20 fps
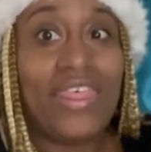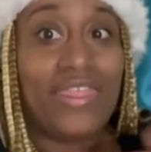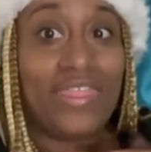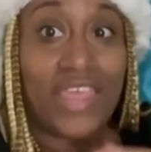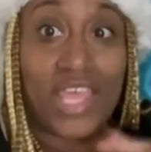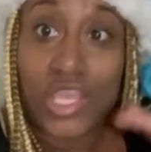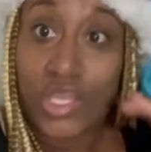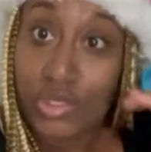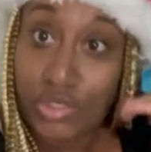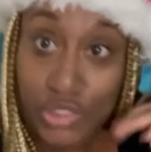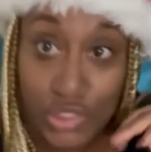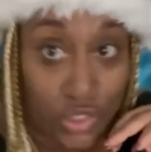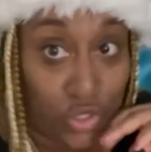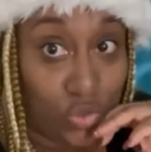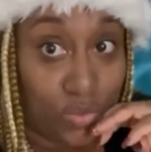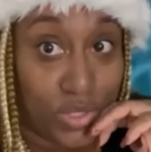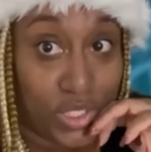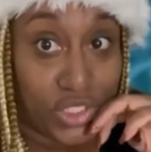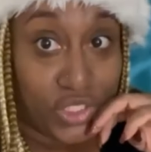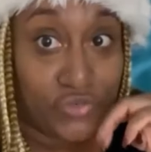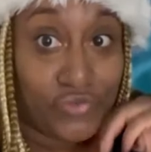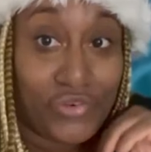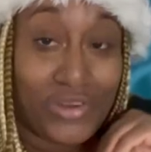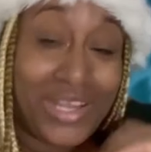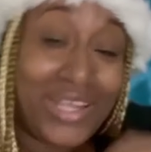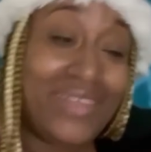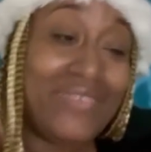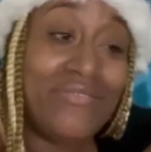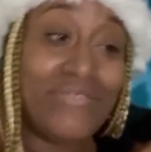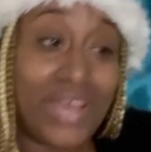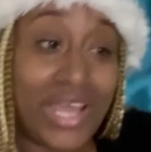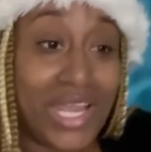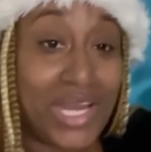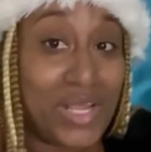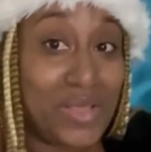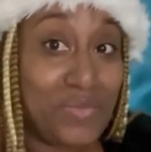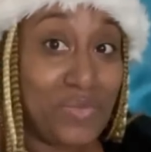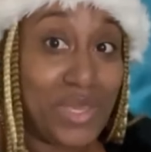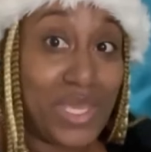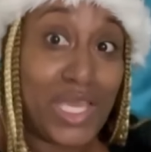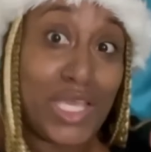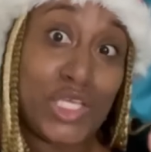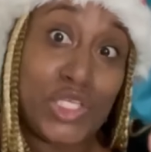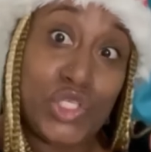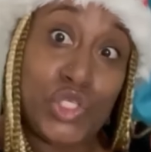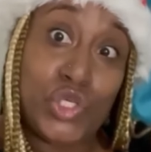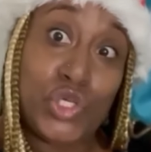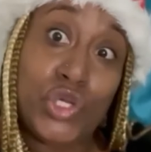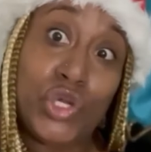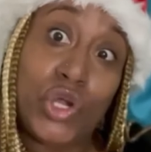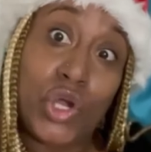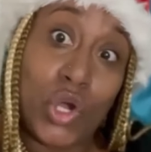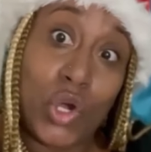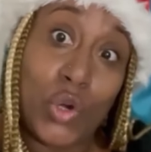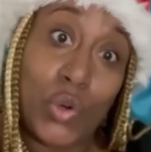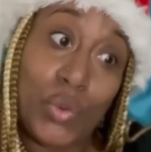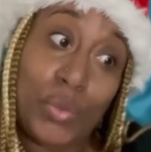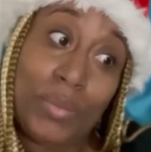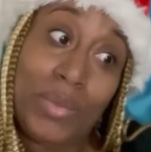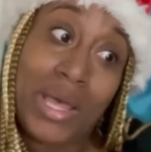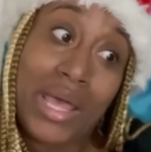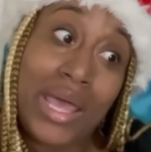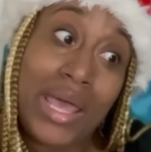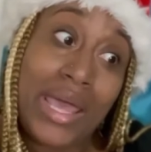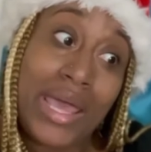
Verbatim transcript: thank you so much for inviting me into your home